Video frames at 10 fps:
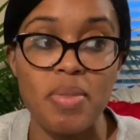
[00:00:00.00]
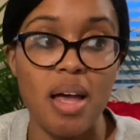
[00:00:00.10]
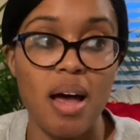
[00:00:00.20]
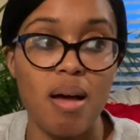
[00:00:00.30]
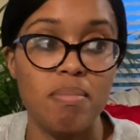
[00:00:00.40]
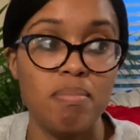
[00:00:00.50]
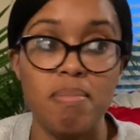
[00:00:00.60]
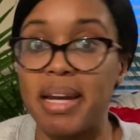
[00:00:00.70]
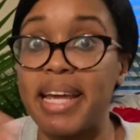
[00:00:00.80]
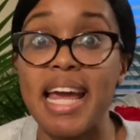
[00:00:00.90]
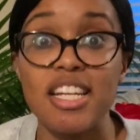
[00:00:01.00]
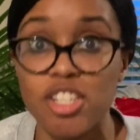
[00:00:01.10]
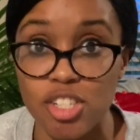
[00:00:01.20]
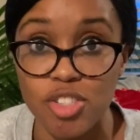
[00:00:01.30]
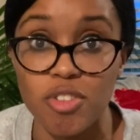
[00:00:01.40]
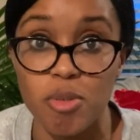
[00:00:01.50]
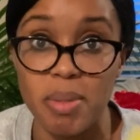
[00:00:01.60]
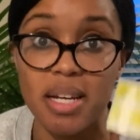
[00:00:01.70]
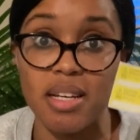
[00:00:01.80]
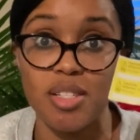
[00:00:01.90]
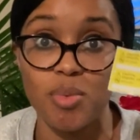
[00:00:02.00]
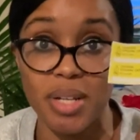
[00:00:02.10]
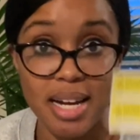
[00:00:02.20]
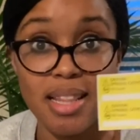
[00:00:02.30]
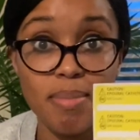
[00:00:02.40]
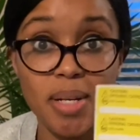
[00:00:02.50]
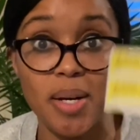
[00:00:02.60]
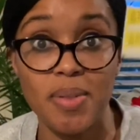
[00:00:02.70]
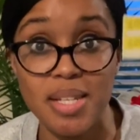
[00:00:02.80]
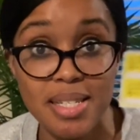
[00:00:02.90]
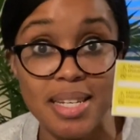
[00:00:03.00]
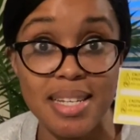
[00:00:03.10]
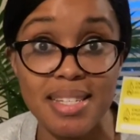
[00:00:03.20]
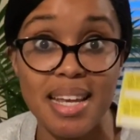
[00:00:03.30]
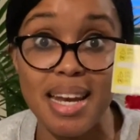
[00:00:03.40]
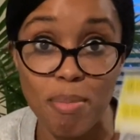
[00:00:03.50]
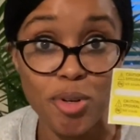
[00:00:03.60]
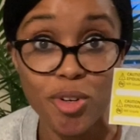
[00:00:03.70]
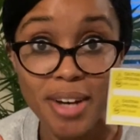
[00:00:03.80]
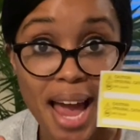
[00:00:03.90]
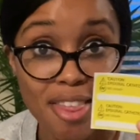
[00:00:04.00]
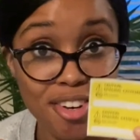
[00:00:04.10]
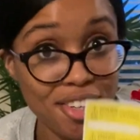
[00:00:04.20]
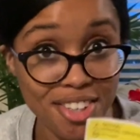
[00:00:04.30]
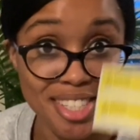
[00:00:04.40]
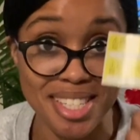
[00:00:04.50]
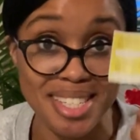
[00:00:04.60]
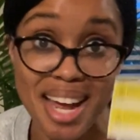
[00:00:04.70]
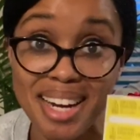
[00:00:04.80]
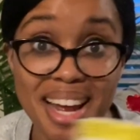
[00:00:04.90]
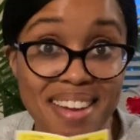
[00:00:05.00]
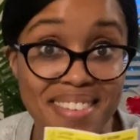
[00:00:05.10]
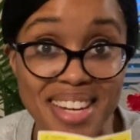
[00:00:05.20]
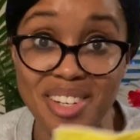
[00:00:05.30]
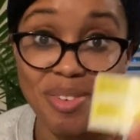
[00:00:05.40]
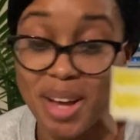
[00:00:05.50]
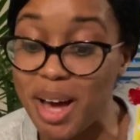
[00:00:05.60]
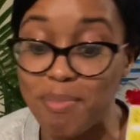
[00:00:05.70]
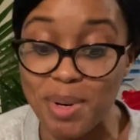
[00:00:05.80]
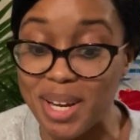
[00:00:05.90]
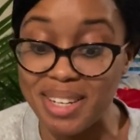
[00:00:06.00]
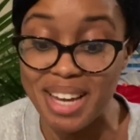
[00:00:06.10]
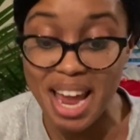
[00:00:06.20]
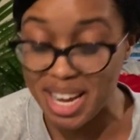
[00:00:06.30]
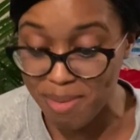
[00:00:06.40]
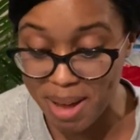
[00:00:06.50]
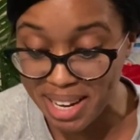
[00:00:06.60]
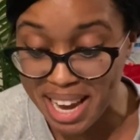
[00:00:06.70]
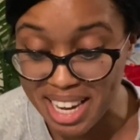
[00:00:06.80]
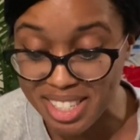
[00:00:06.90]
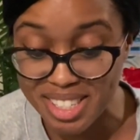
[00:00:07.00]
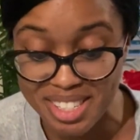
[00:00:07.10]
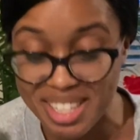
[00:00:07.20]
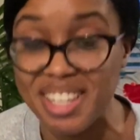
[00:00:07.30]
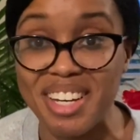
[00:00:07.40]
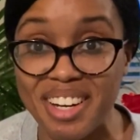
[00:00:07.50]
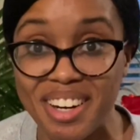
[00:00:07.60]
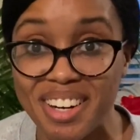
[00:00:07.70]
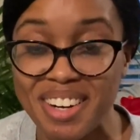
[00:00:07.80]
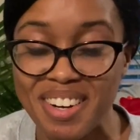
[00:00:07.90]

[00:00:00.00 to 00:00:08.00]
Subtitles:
medications through it, because we're letting them know this is an epidural catheter. This is not an IV. Do not put any medications in here.